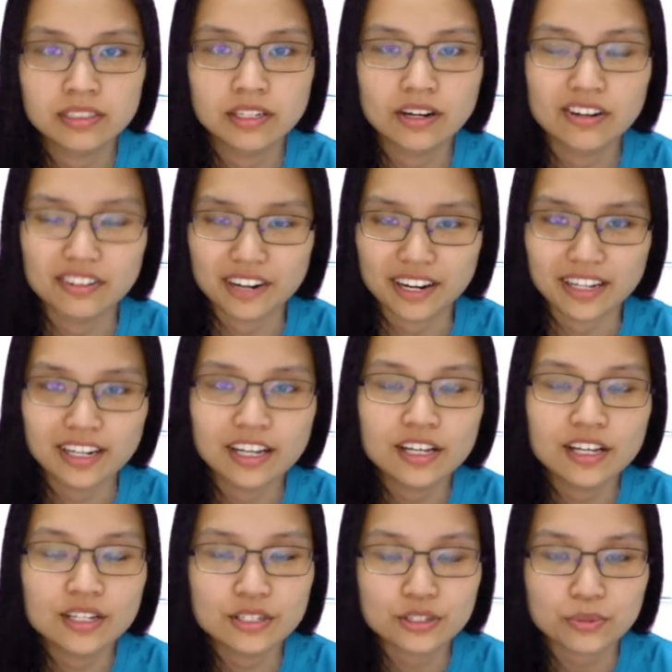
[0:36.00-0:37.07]
Alright,
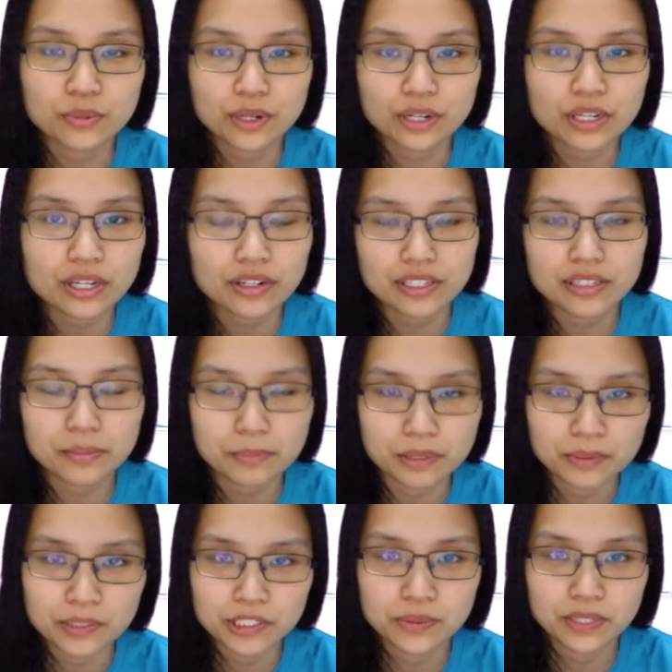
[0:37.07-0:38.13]
so we're here in the
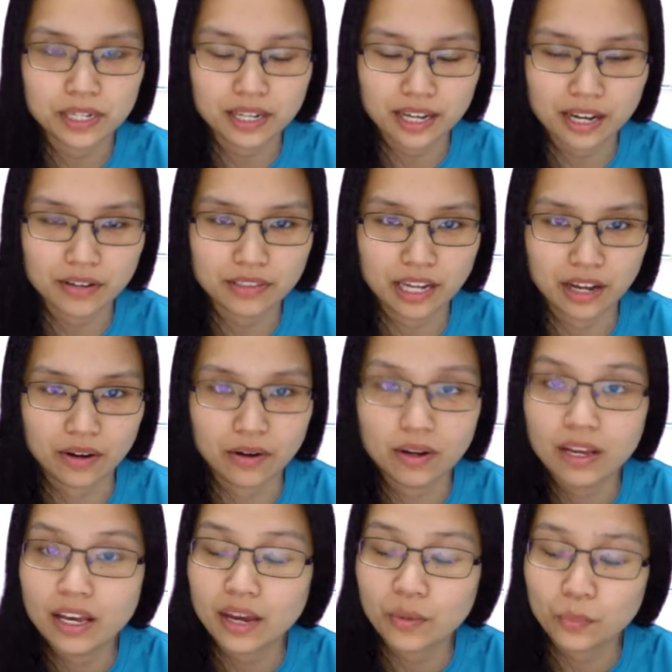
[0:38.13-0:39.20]
B1G1 account now,
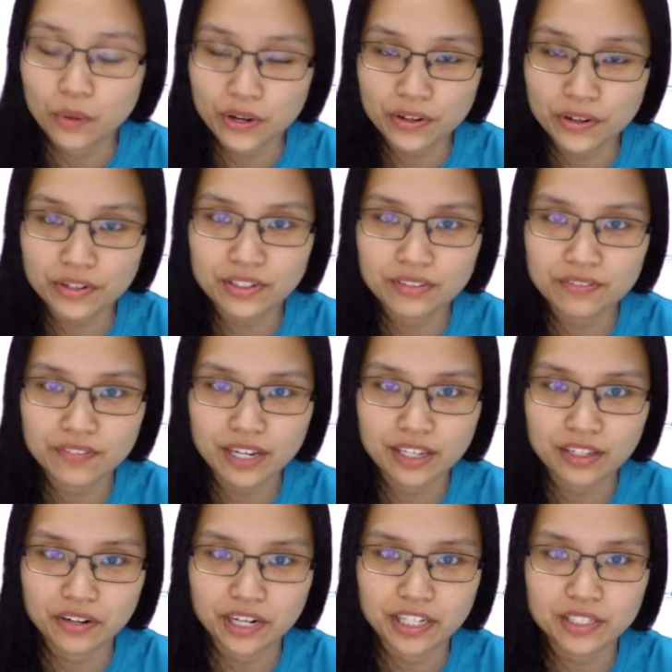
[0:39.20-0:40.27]
and where you're going to find the
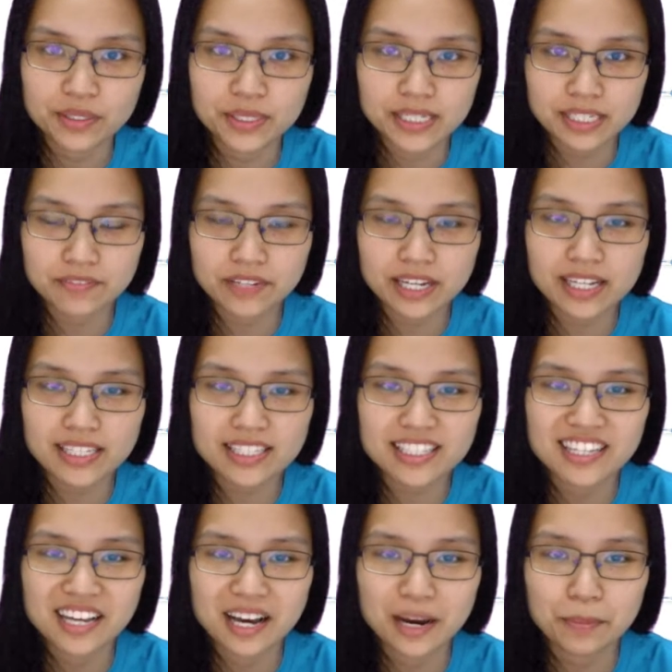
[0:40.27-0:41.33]
gratitude certificates?
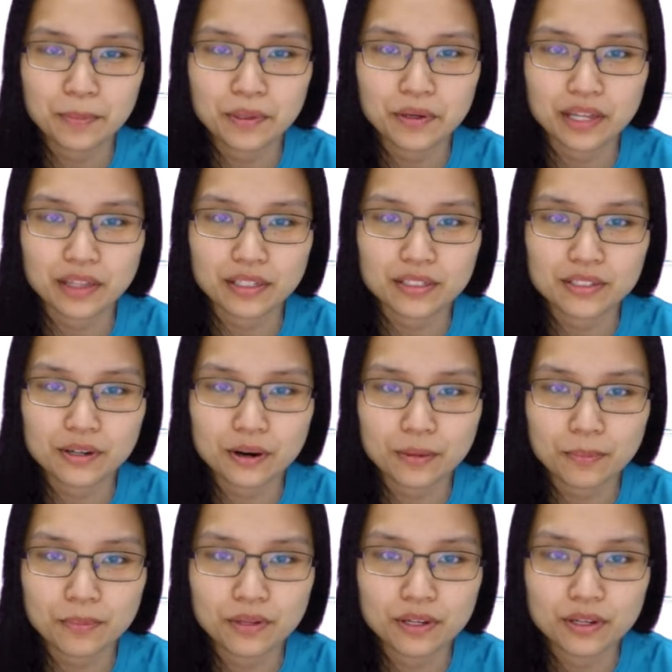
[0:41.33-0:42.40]
Up here at the top,
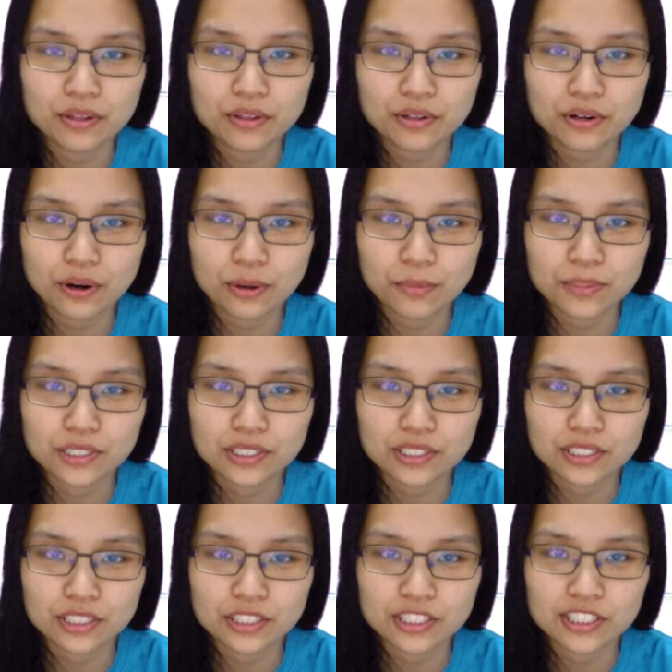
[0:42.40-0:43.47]
third
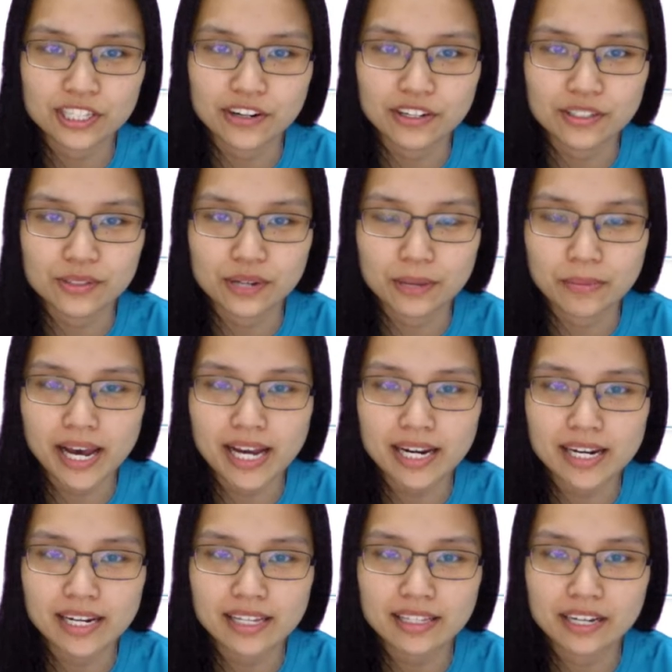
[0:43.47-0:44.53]
option, share. So I'm
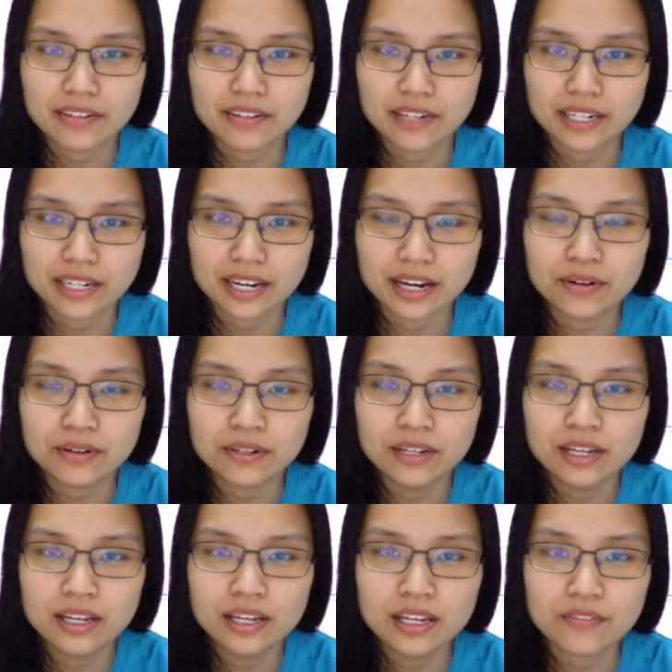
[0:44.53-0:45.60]
highlighting that right now.
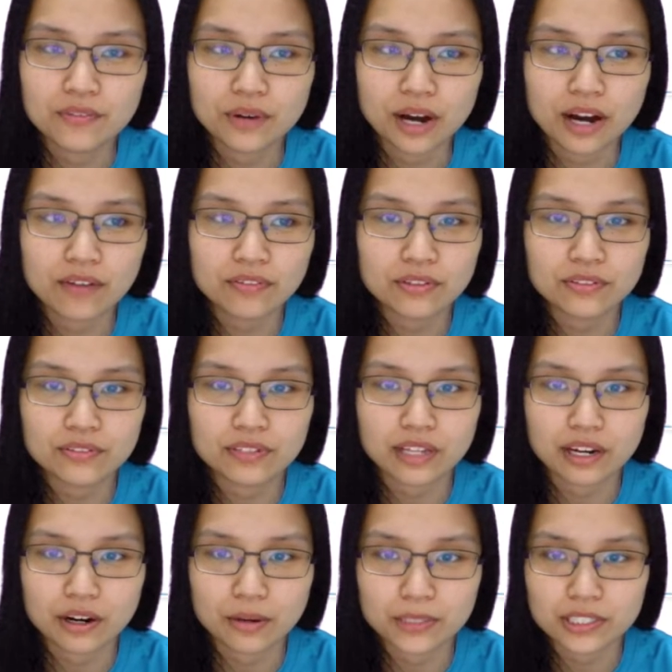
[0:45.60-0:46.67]
If you hover over that
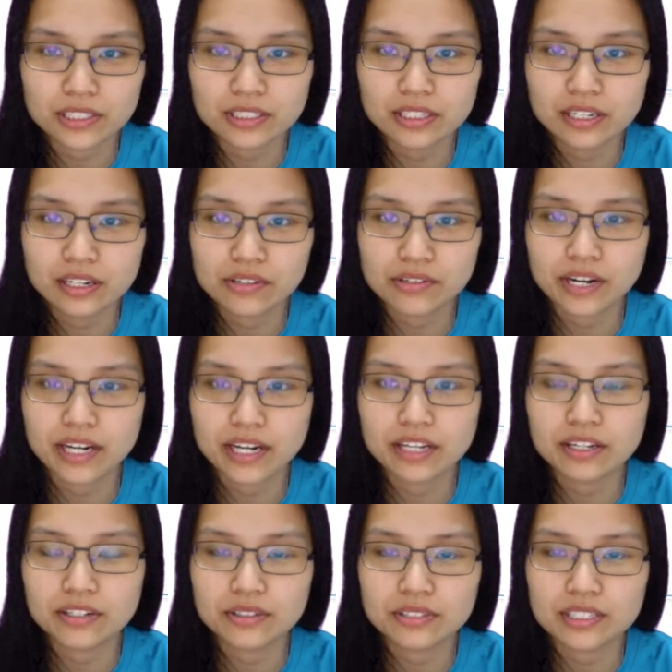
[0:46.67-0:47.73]
option, right here
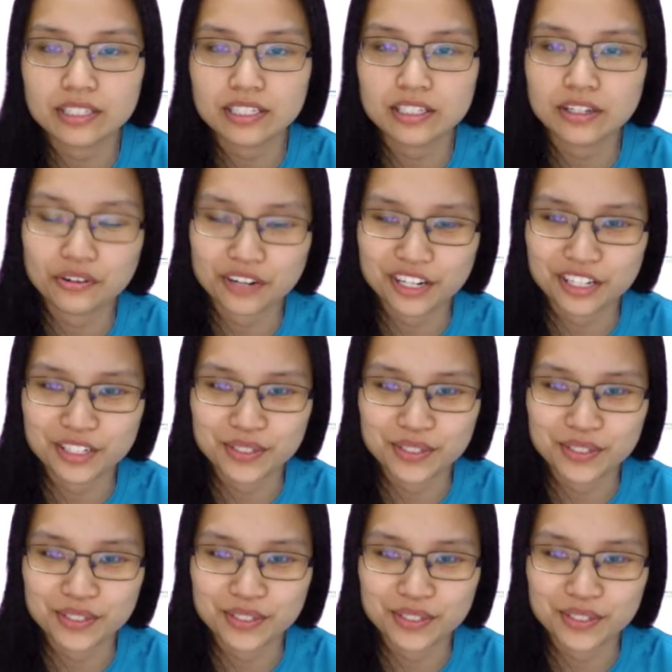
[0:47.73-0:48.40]
you'll see gratitude